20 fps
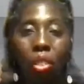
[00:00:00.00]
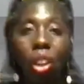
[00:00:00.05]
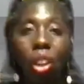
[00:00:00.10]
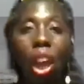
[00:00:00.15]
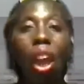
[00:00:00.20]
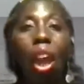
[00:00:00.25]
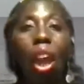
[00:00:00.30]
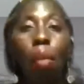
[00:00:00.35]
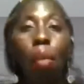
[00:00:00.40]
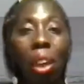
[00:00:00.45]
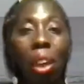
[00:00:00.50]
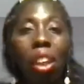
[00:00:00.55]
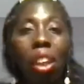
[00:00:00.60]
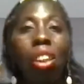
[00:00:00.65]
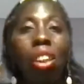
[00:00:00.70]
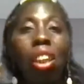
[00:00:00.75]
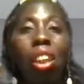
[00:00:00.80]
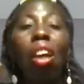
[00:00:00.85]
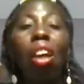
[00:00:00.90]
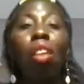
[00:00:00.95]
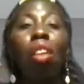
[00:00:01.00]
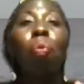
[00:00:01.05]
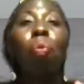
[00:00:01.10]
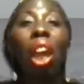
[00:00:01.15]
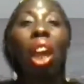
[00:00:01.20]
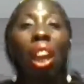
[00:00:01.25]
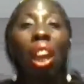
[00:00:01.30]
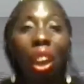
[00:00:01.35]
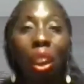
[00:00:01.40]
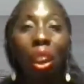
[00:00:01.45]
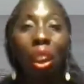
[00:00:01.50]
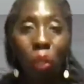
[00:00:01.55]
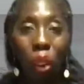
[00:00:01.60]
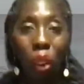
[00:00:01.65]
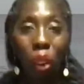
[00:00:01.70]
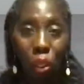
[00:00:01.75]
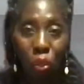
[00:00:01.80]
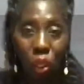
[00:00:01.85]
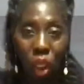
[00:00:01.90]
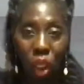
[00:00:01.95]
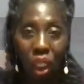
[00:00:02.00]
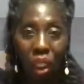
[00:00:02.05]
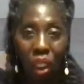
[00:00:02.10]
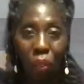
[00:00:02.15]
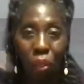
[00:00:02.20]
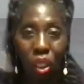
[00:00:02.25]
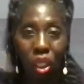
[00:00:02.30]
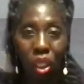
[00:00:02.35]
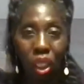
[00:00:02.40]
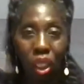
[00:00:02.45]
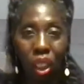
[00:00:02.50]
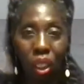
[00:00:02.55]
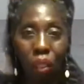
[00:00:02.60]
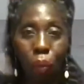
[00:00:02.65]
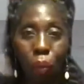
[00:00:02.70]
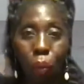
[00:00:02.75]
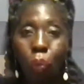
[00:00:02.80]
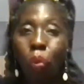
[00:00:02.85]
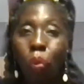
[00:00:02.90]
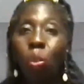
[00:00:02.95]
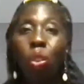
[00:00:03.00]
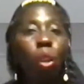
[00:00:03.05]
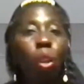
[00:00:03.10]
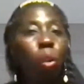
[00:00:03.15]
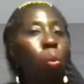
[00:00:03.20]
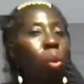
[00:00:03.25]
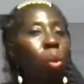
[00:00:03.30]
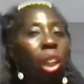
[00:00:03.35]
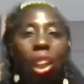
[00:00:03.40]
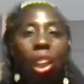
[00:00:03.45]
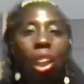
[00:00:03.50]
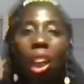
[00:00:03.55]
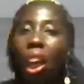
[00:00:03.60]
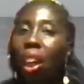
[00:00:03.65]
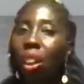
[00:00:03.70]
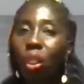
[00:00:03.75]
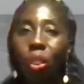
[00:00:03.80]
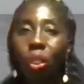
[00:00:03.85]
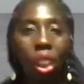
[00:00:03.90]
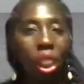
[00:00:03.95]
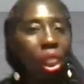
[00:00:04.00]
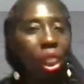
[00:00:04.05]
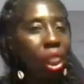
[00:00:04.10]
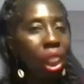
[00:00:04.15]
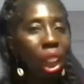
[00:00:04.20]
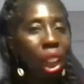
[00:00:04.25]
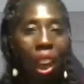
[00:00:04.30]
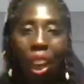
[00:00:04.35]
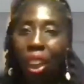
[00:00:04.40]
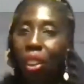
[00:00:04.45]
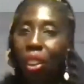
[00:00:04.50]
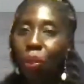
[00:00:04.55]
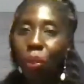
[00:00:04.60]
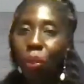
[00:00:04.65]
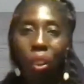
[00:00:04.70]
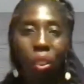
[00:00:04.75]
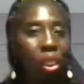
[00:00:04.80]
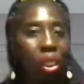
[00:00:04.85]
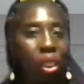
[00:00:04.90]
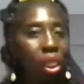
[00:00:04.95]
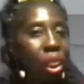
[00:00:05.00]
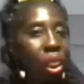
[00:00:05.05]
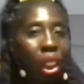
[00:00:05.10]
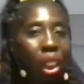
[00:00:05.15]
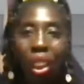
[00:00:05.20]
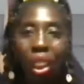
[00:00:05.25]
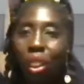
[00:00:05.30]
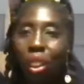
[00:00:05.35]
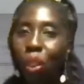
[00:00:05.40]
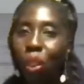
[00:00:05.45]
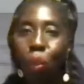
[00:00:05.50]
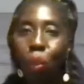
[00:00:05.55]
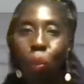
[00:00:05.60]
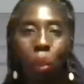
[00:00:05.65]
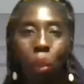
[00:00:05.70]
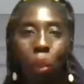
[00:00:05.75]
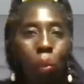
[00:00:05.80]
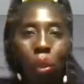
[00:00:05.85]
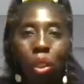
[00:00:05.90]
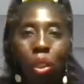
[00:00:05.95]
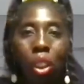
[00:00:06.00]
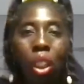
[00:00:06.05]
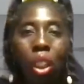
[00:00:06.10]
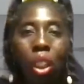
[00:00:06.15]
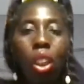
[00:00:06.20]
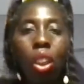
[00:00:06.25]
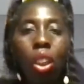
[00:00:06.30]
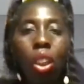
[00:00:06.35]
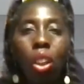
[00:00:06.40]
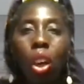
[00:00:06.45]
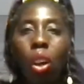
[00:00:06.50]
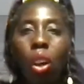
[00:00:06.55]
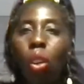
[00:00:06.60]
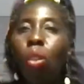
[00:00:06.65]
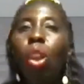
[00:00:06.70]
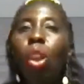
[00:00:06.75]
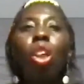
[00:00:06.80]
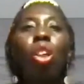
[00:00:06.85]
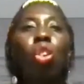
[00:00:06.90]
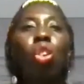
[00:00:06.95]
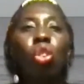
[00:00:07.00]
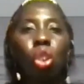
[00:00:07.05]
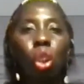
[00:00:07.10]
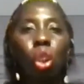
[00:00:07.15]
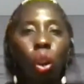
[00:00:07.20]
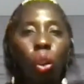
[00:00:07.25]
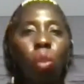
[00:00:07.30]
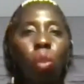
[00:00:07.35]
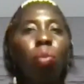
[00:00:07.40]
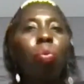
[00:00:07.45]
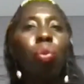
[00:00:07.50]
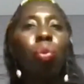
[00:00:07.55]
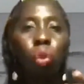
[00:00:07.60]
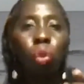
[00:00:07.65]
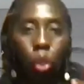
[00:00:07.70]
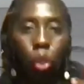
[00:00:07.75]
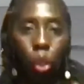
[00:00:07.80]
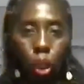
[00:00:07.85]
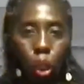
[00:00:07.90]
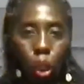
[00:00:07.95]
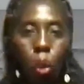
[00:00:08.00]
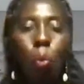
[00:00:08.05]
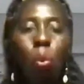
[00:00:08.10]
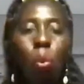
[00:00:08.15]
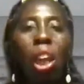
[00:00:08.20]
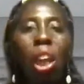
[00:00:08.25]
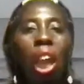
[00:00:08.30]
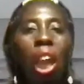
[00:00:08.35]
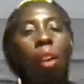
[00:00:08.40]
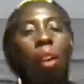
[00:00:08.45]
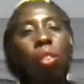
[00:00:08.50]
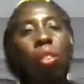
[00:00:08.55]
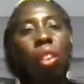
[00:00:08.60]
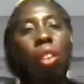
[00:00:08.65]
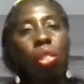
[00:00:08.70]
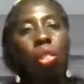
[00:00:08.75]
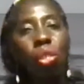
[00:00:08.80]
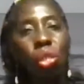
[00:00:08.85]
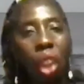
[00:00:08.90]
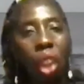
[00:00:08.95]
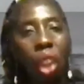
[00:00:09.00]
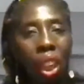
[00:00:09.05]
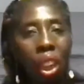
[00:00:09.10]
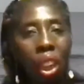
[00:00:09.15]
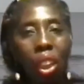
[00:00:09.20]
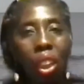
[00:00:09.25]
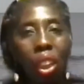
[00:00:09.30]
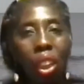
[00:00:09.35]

and many times pave over everything. We're not going to eat asphalt and concrete, people, so we have to think,